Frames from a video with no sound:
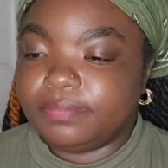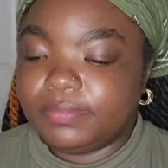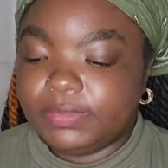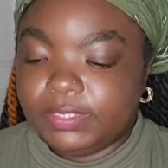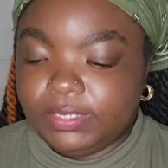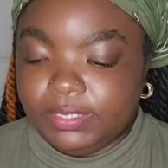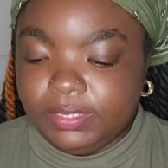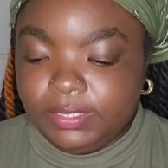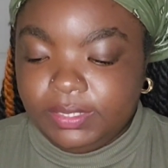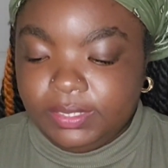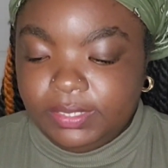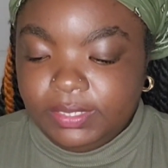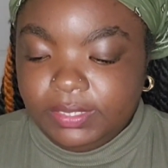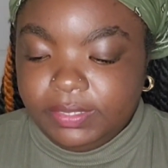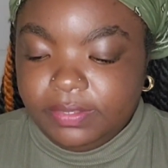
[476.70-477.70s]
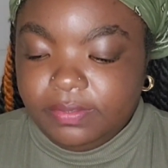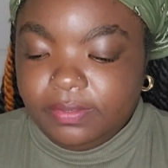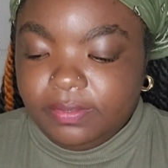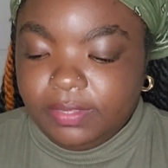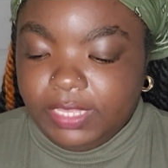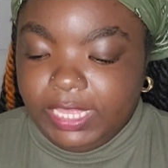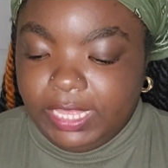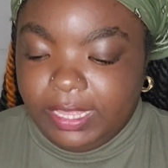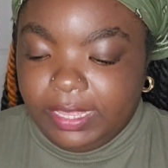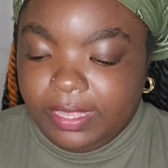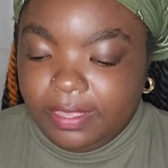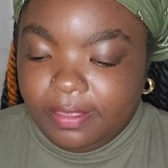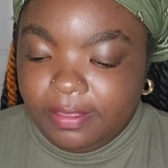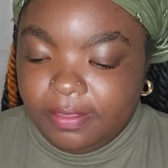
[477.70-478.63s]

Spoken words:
(no one is talking)